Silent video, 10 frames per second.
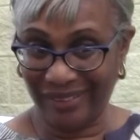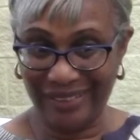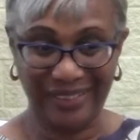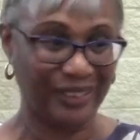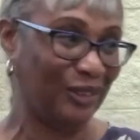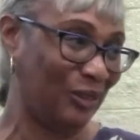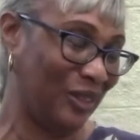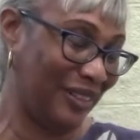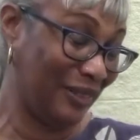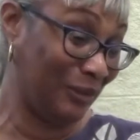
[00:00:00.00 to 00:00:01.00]
So
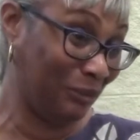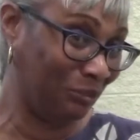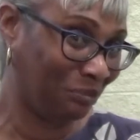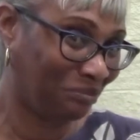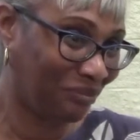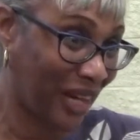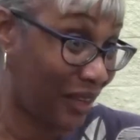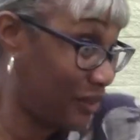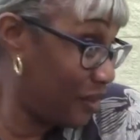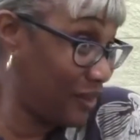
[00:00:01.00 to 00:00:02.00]
I
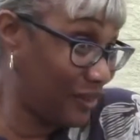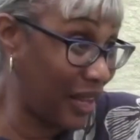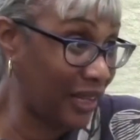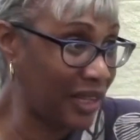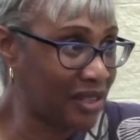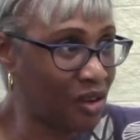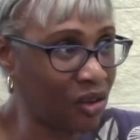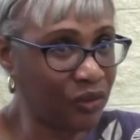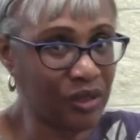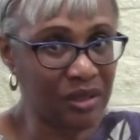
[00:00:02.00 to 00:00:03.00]
guess
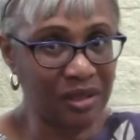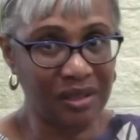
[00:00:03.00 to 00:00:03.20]
all of the